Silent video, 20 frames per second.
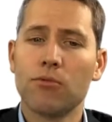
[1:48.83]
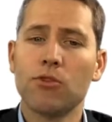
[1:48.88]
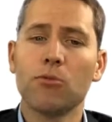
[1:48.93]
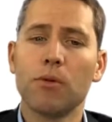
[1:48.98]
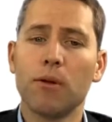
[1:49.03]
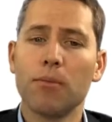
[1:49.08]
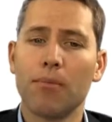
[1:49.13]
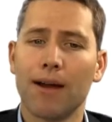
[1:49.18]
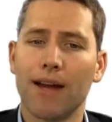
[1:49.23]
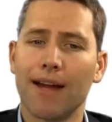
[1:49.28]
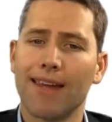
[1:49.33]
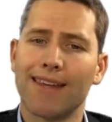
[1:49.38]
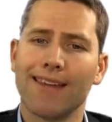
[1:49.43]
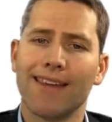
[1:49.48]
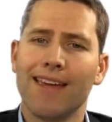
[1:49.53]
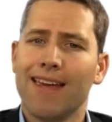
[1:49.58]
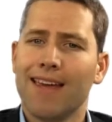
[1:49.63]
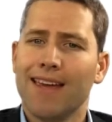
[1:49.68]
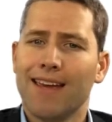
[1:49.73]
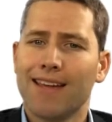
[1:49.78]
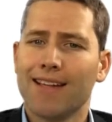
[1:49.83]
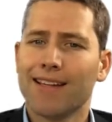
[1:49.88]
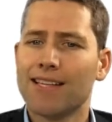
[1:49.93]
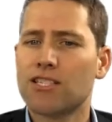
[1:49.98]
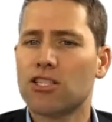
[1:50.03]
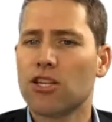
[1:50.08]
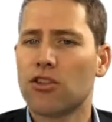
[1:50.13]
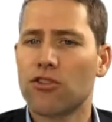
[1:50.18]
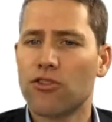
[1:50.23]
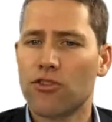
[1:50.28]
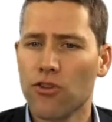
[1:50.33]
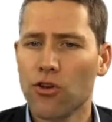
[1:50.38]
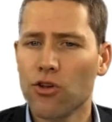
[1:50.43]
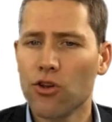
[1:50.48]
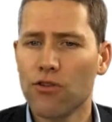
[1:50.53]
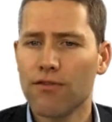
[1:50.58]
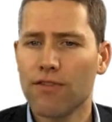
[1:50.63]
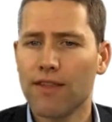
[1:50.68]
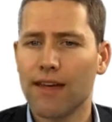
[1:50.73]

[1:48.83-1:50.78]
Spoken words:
you'll be paying at least a third of